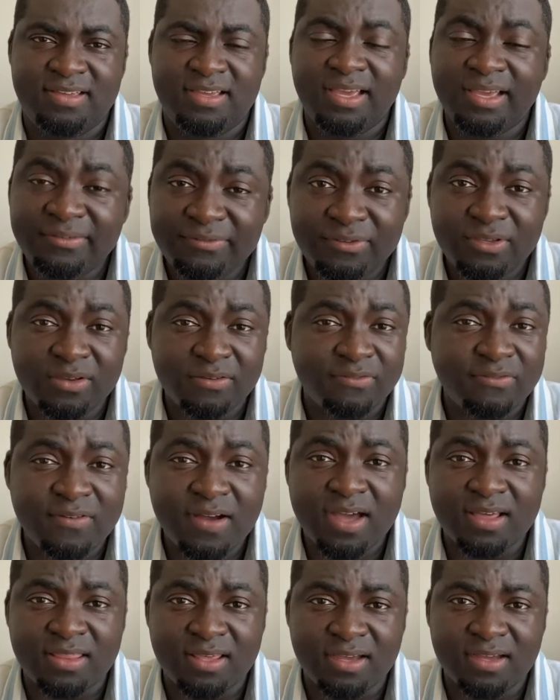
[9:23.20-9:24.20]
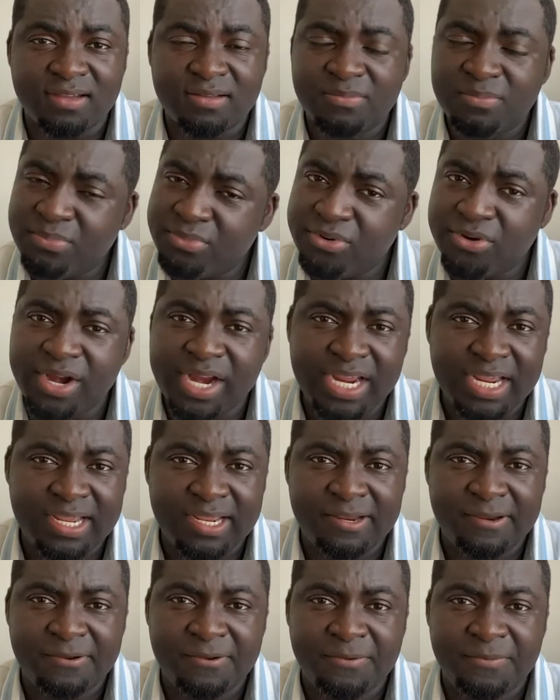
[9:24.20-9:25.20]
If you're a father, pray.
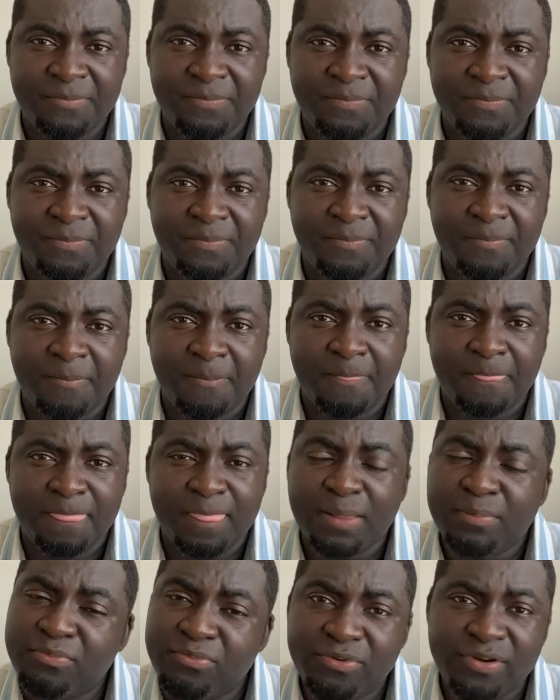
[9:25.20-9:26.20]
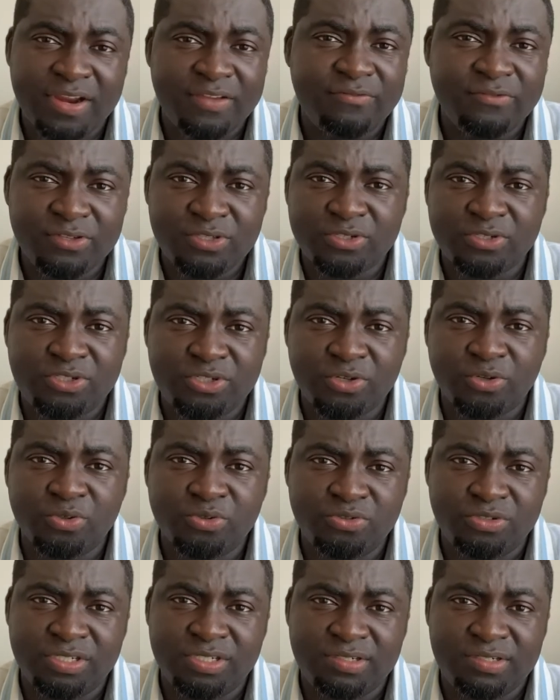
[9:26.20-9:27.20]
Pray for your
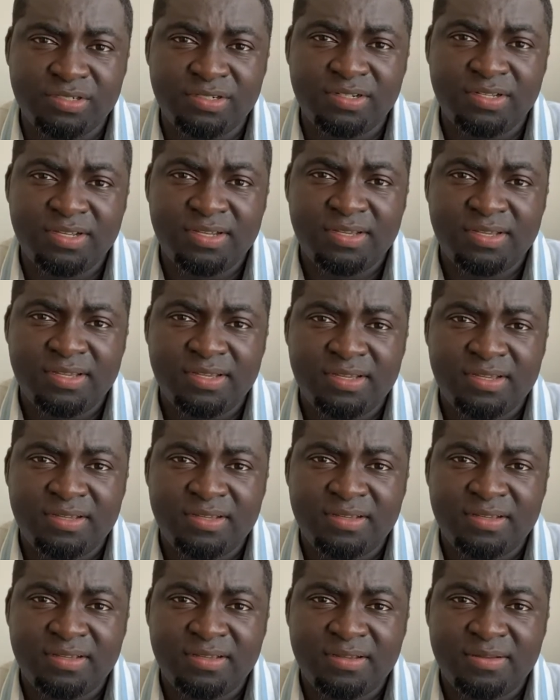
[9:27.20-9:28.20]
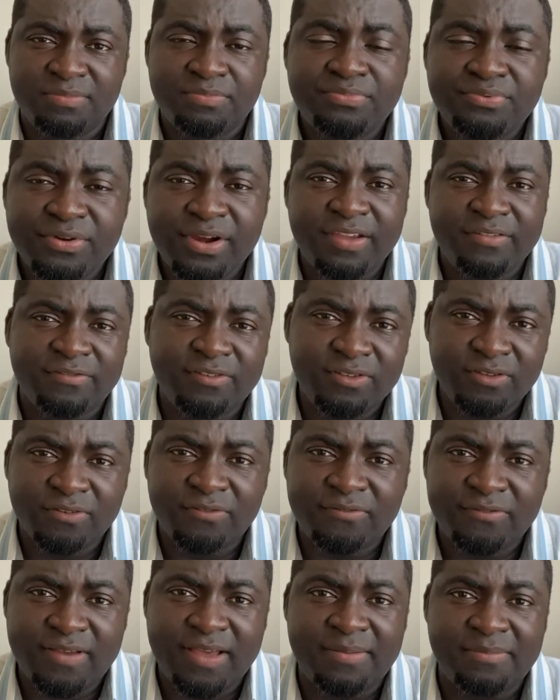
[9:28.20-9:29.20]
children. Pray for your
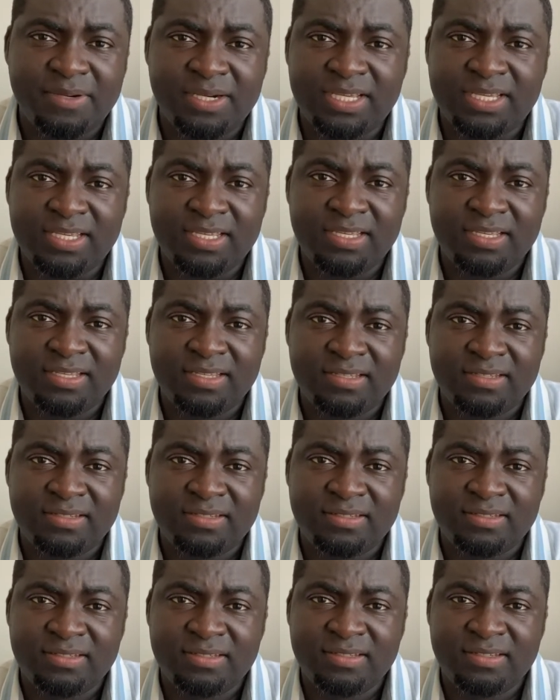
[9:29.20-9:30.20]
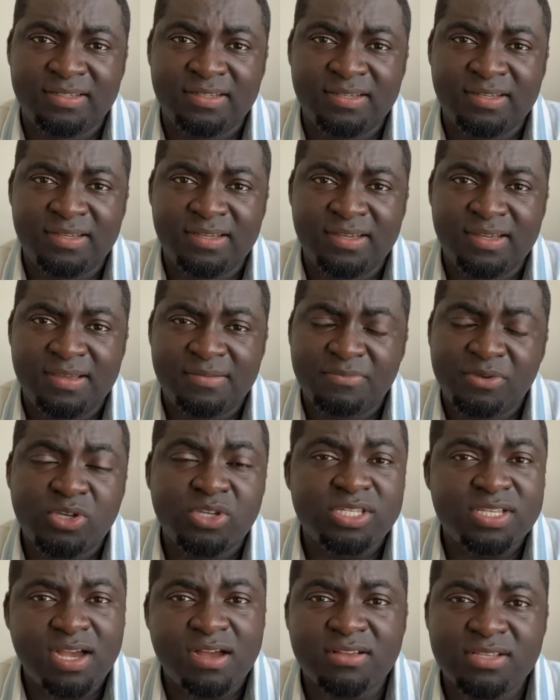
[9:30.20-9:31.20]
family.
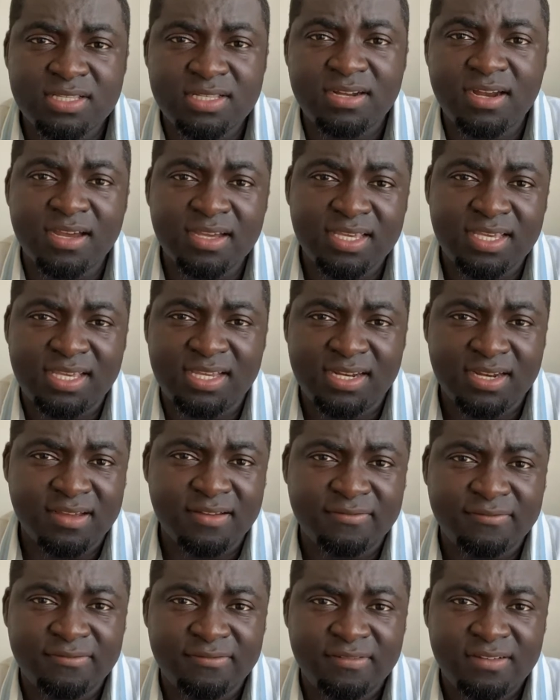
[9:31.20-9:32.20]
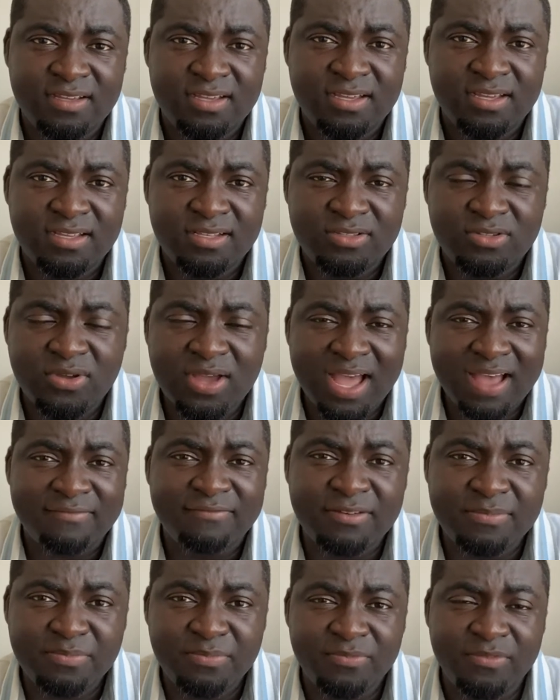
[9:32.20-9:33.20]
Because I was lucky enough to have
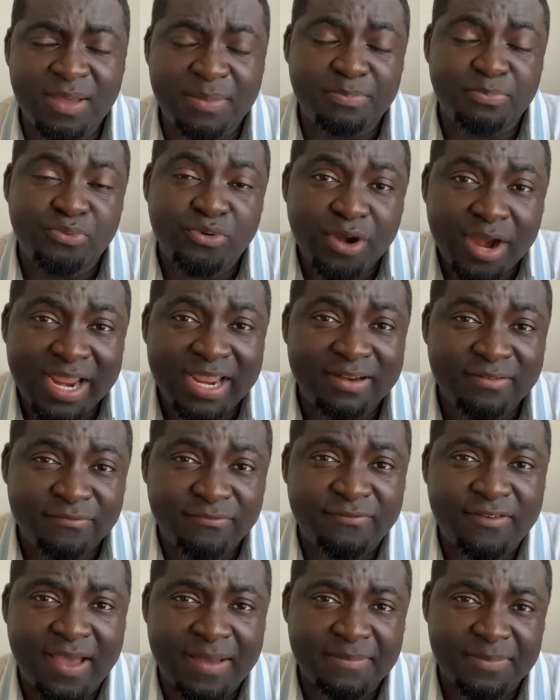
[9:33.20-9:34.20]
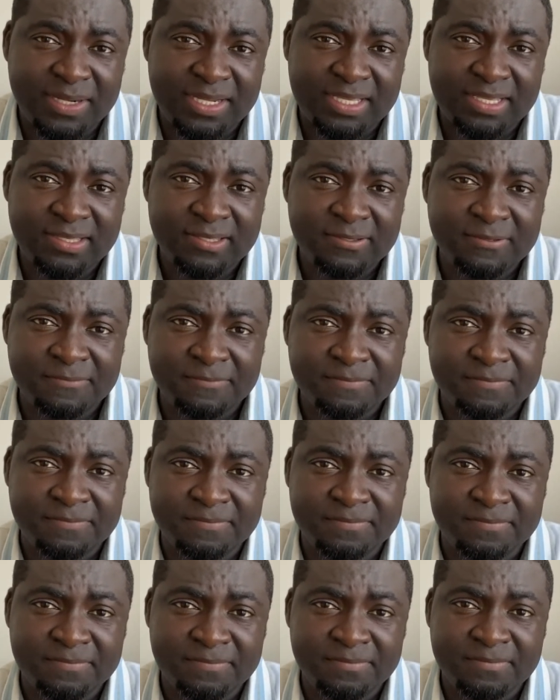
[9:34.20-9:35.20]
a praying family,
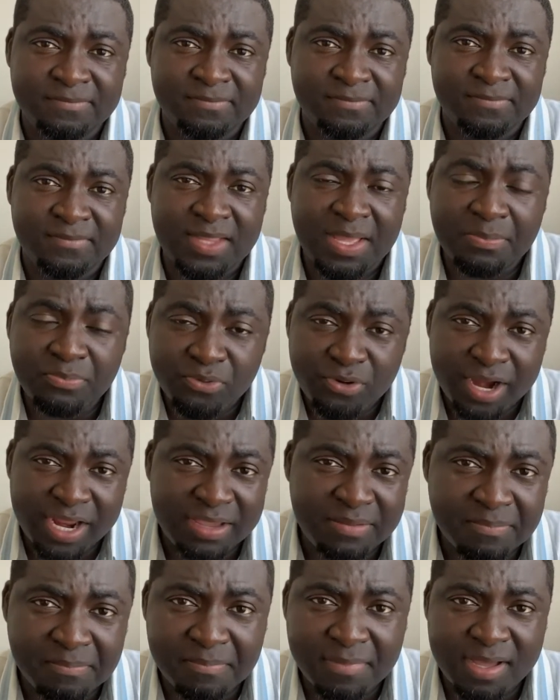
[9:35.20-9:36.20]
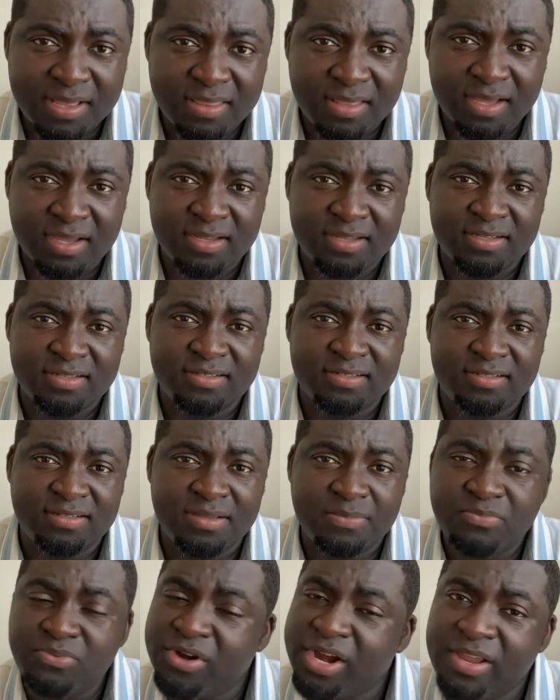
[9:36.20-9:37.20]
a praying mother,
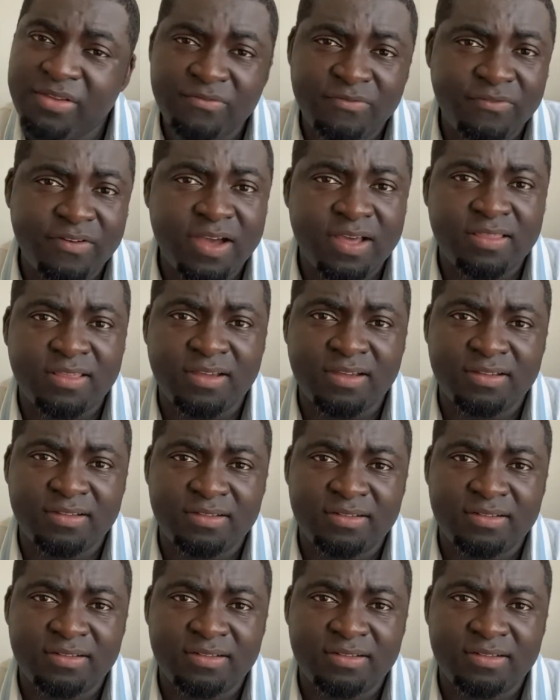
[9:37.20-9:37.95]
praying father.